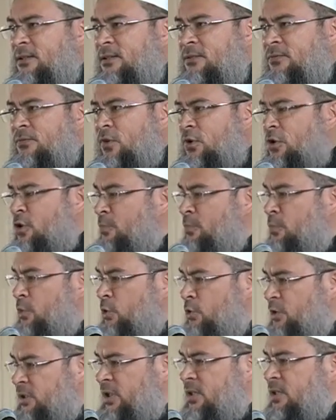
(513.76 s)
for her
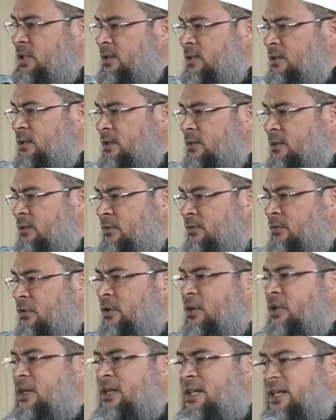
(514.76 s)
beauty, for
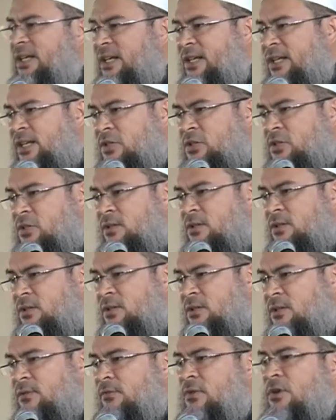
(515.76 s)
her lineage,
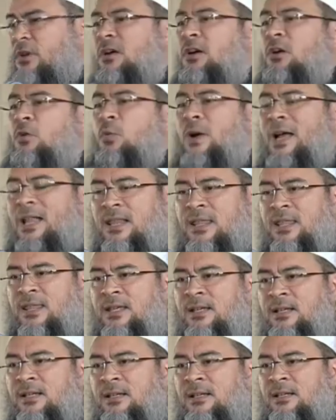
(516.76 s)
for her wealth,
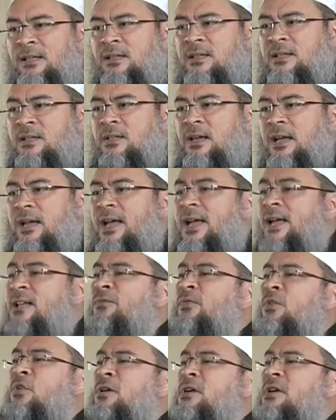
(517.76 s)
and
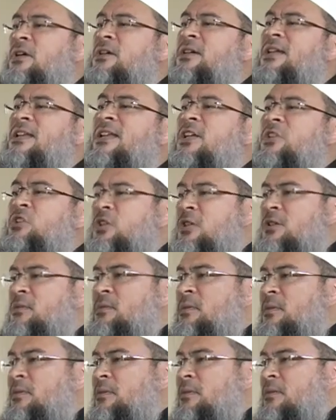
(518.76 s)
for her
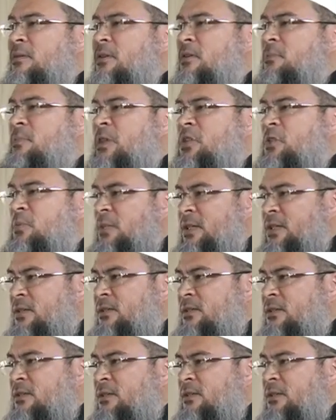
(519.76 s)
religion commitment.